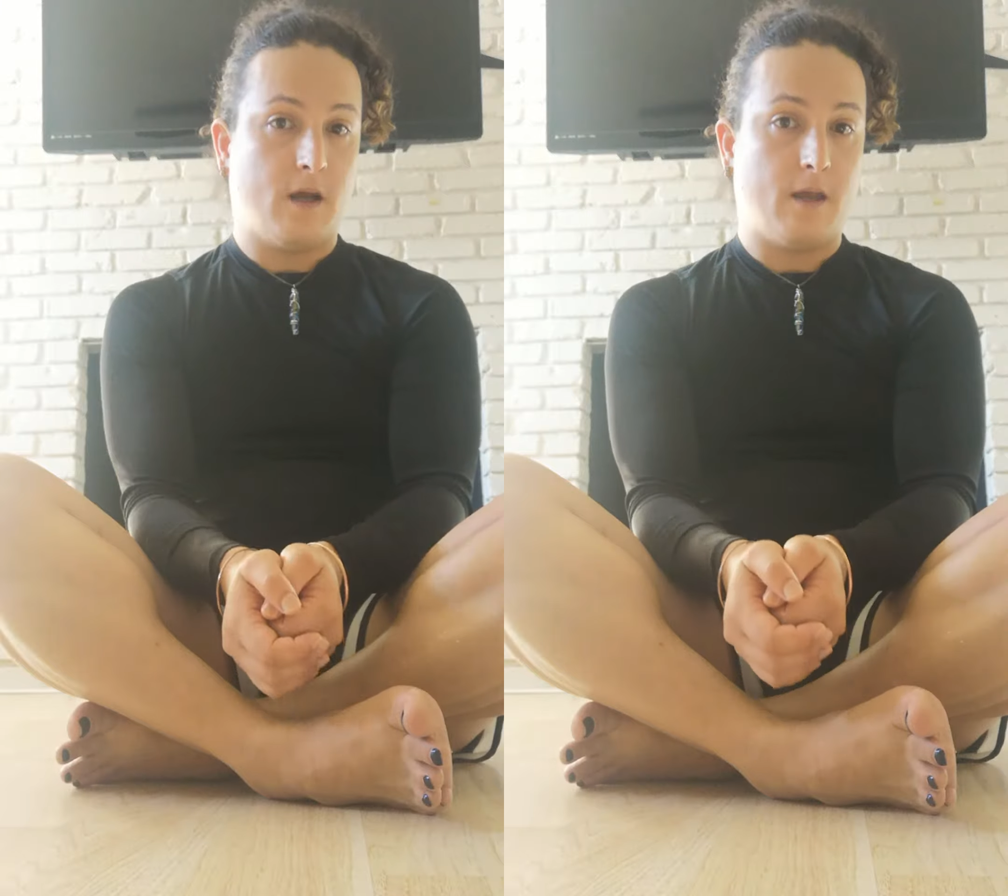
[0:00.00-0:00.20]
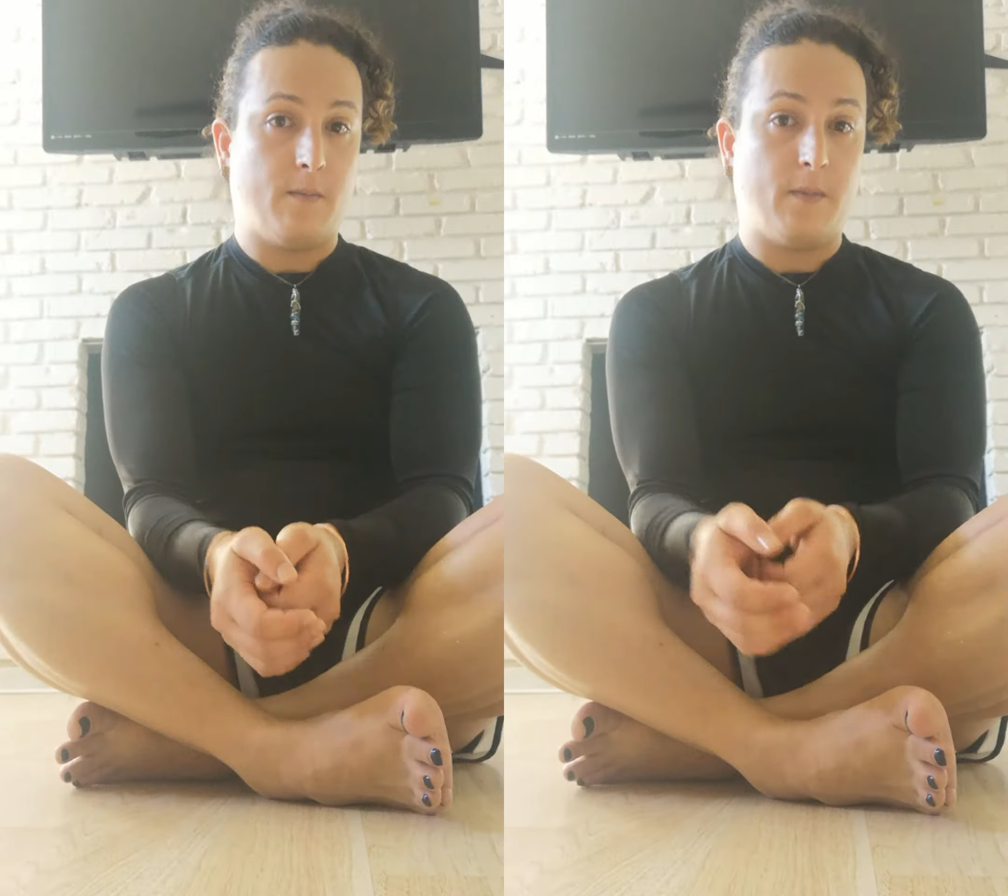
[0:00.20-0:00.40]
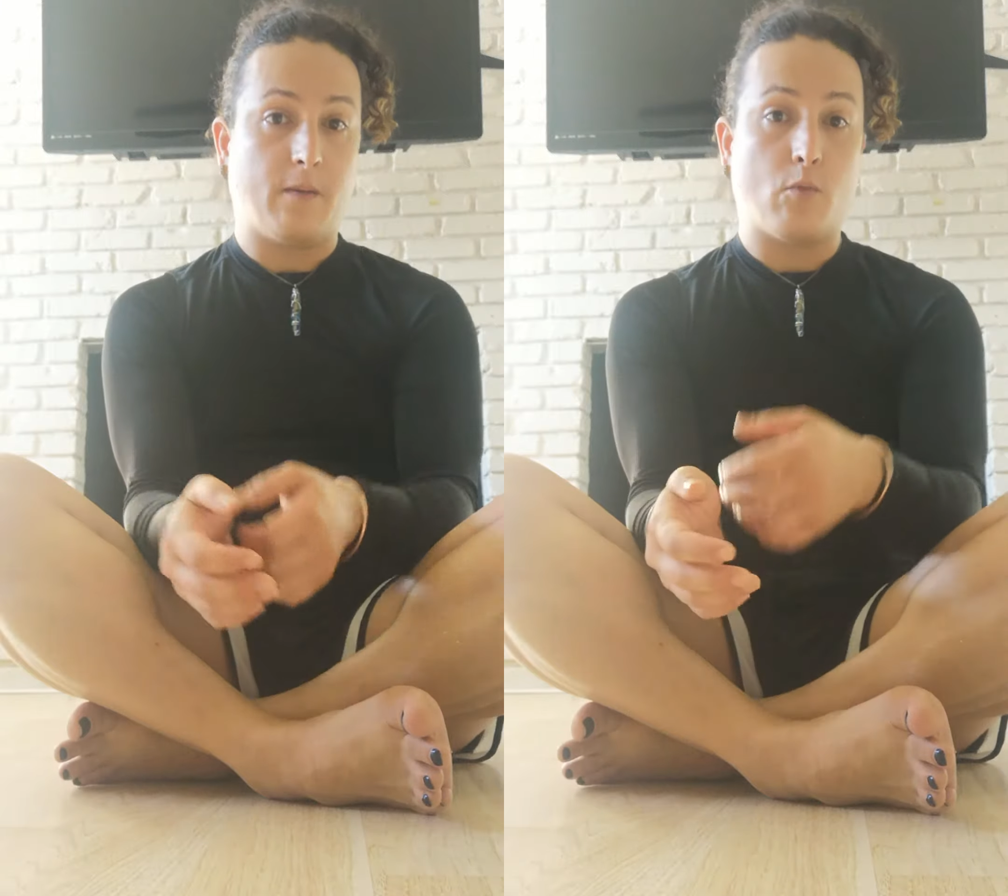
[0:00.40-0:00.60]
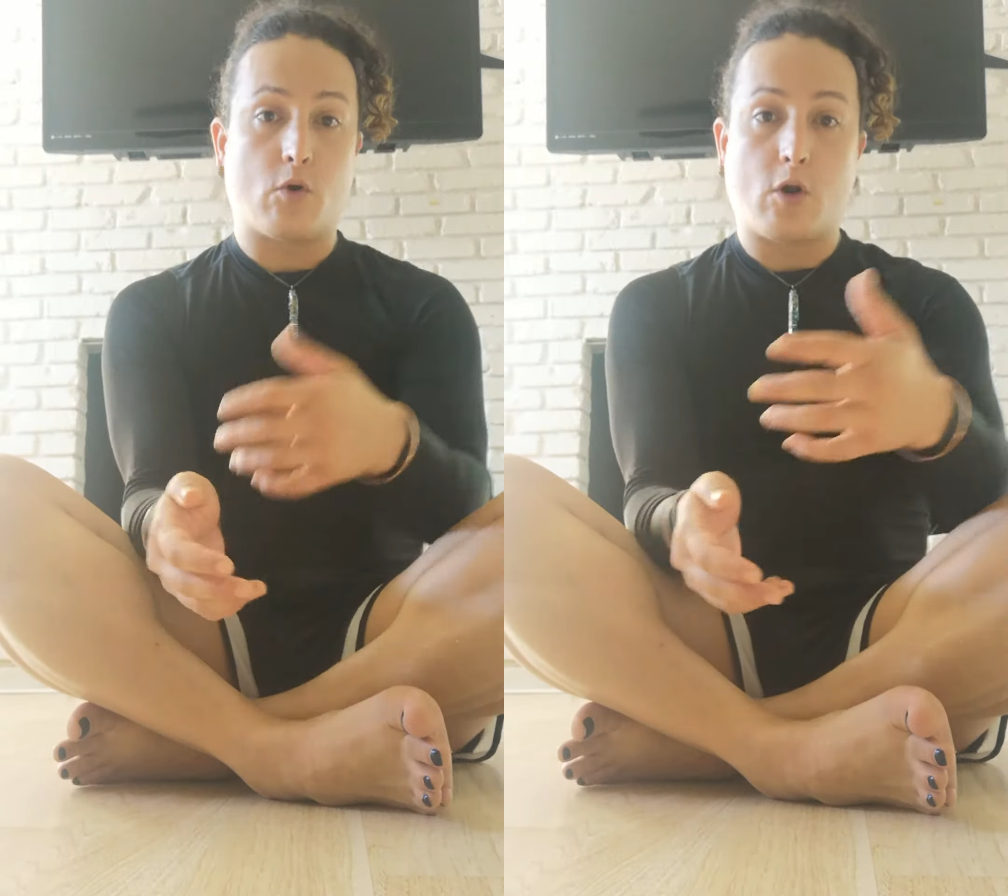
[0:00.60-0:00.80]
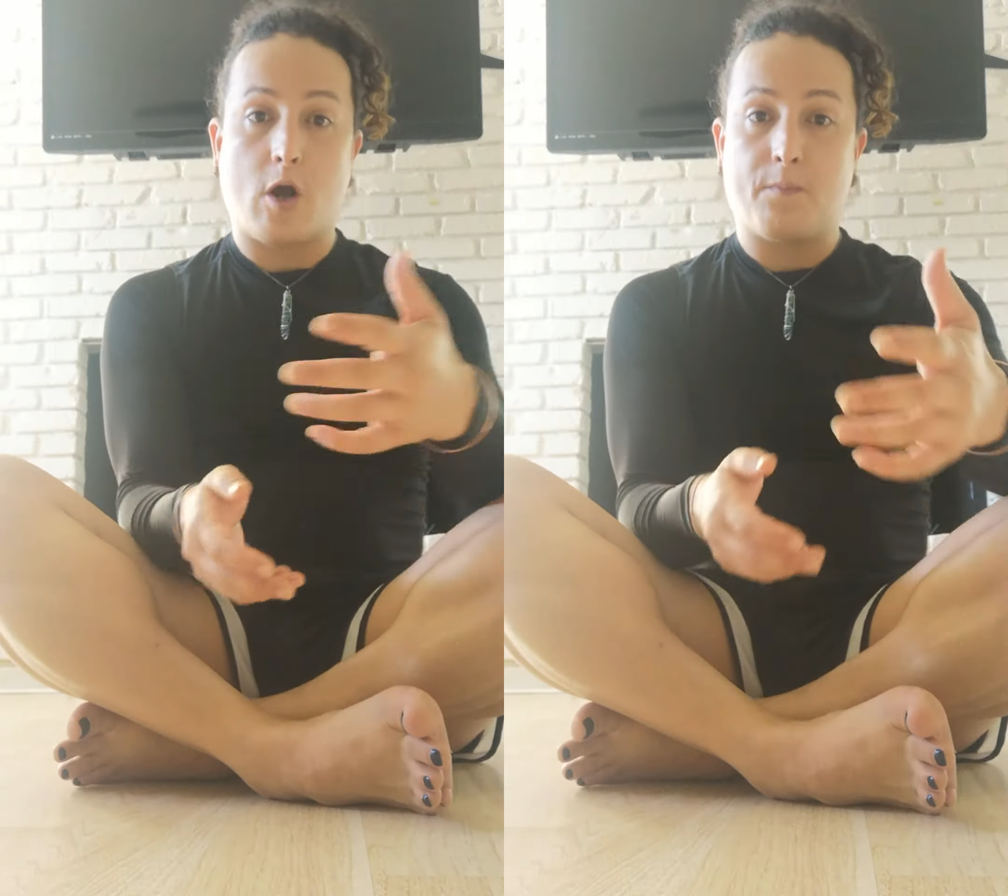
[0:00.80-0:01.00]
I make
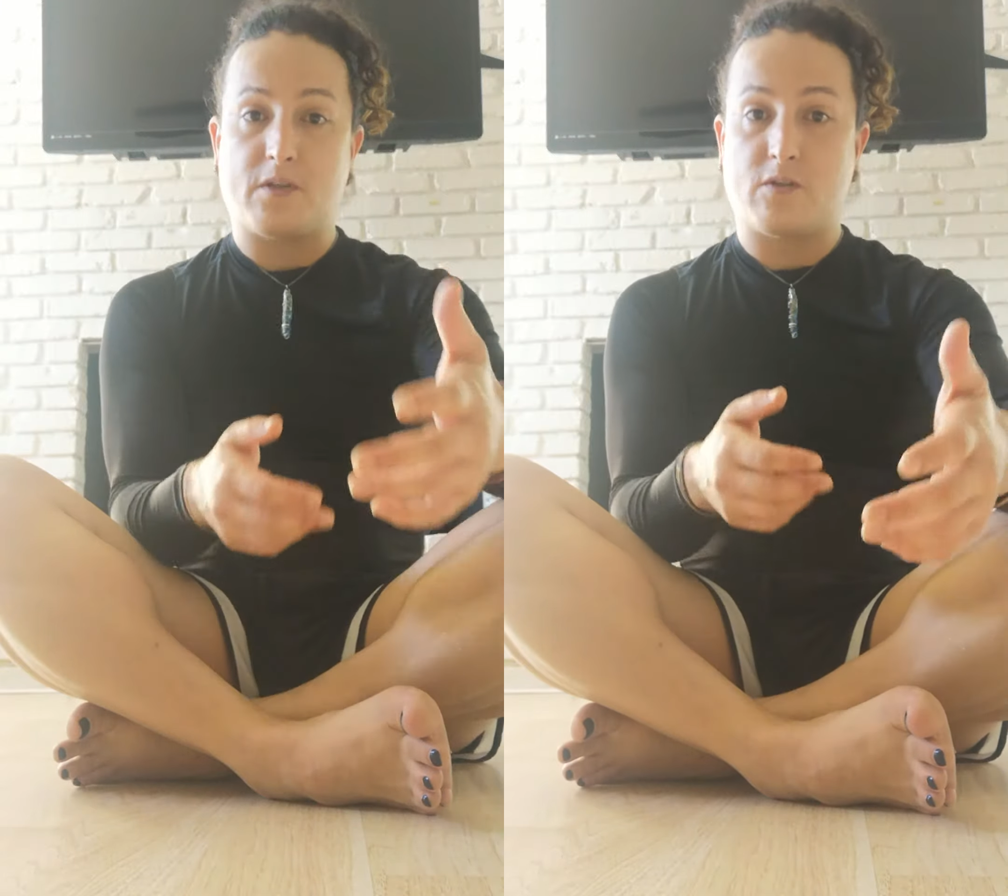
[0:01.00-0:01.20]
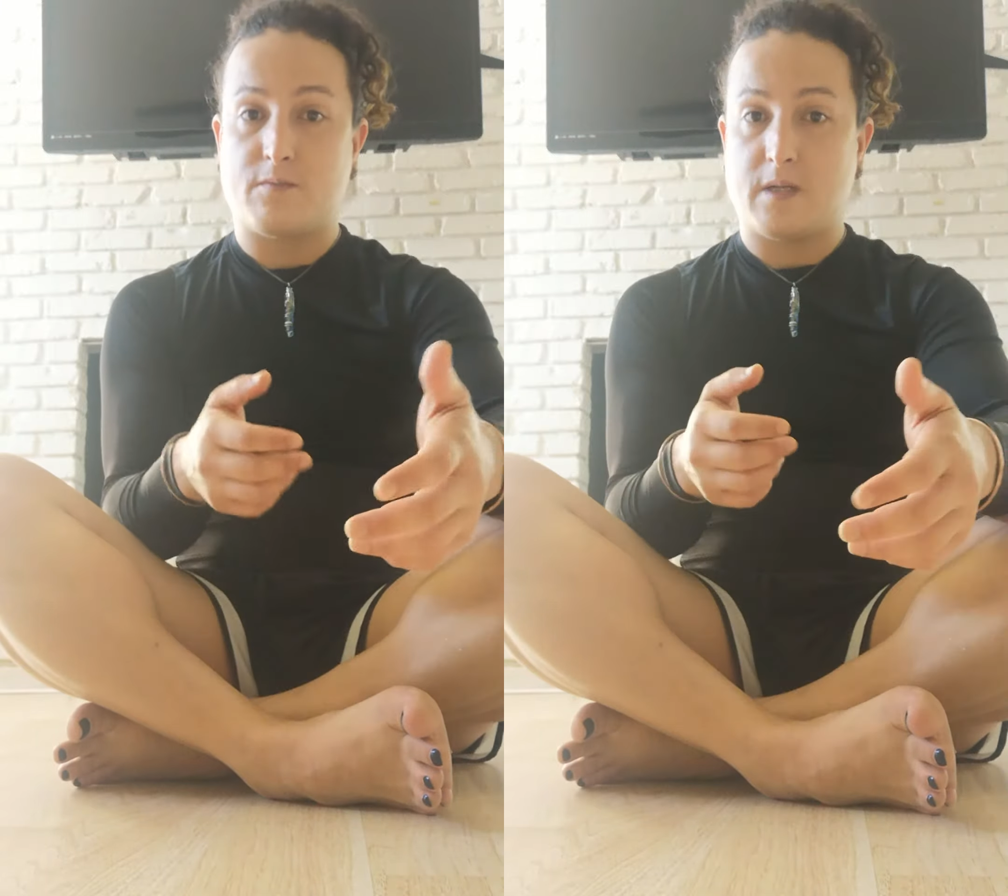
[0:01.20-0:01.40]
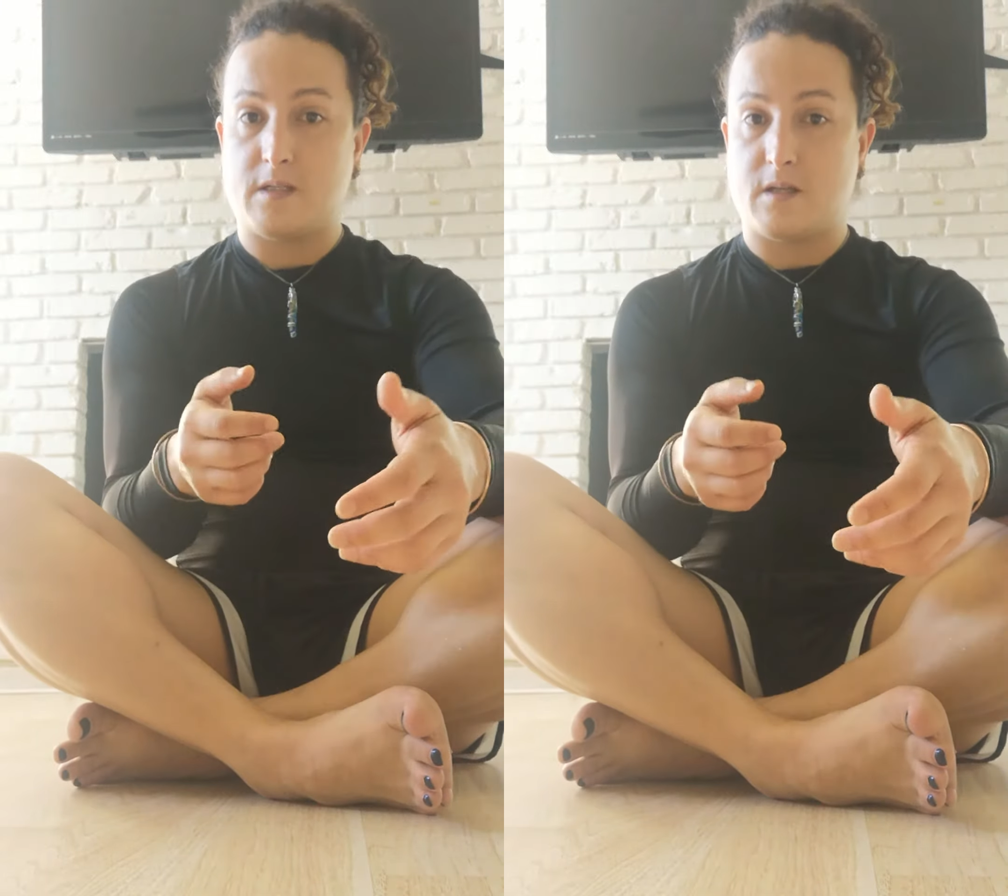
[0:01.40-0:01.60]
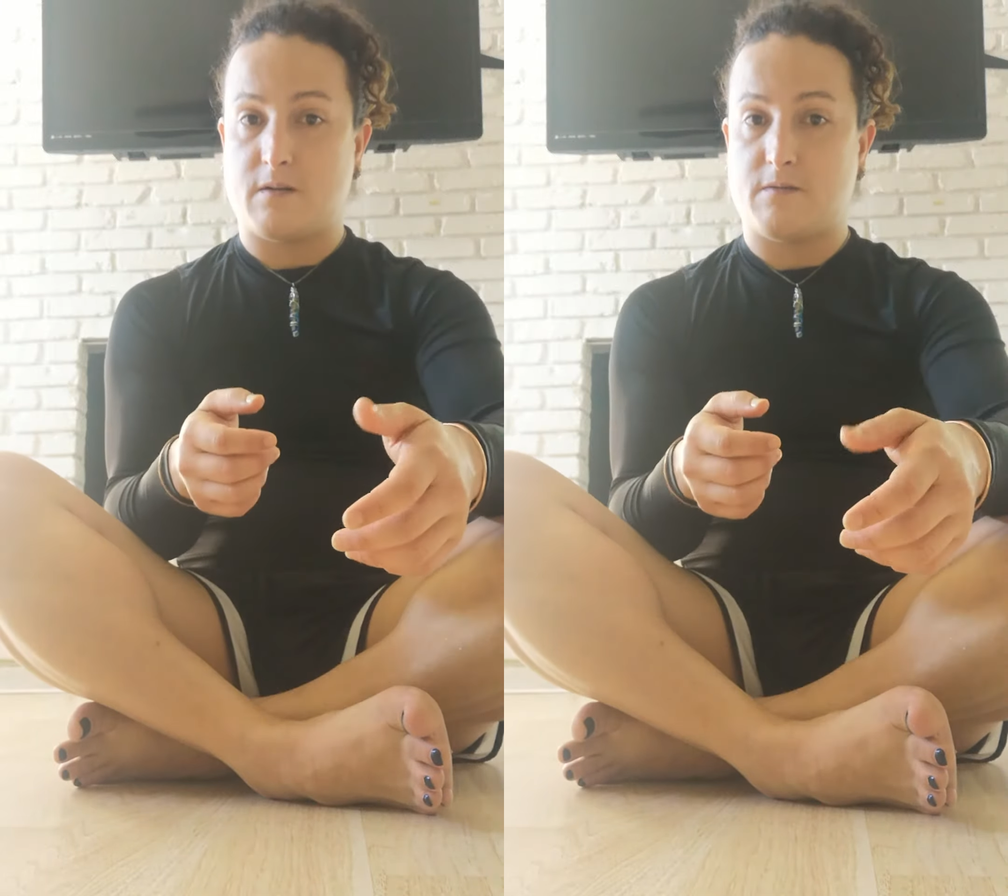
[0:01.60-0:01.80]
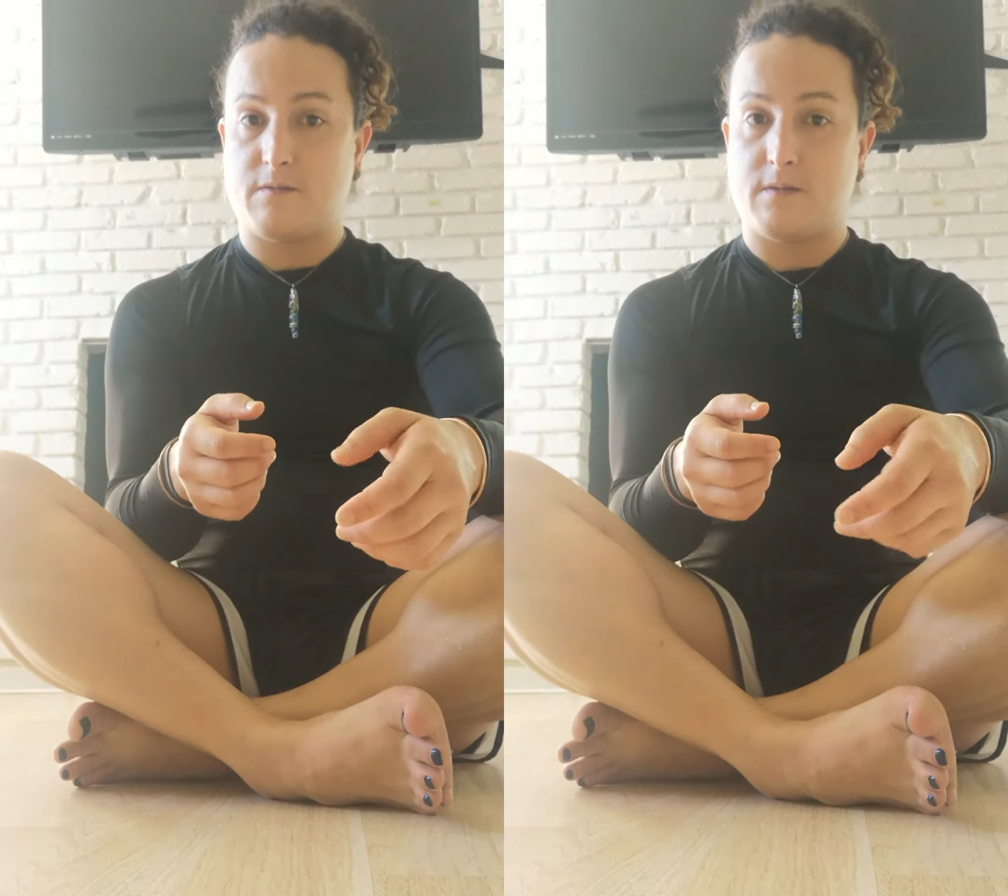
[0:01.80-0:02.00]
more copies of
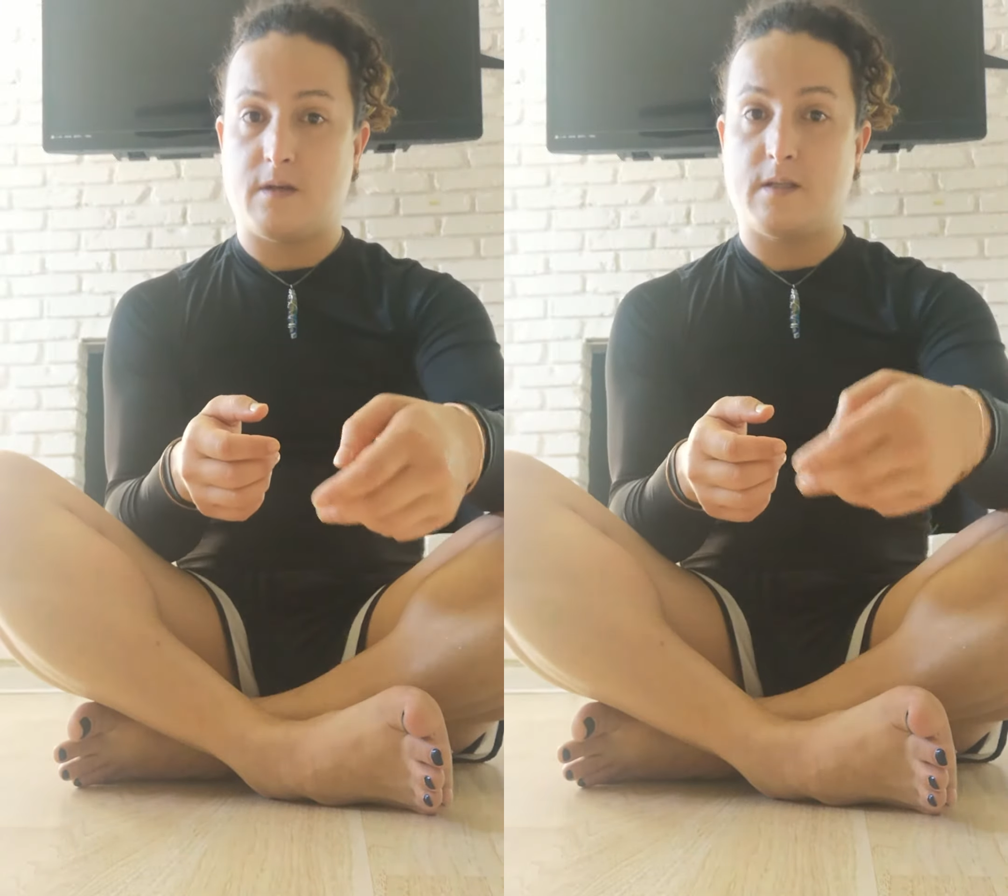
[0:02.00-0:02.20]
myself,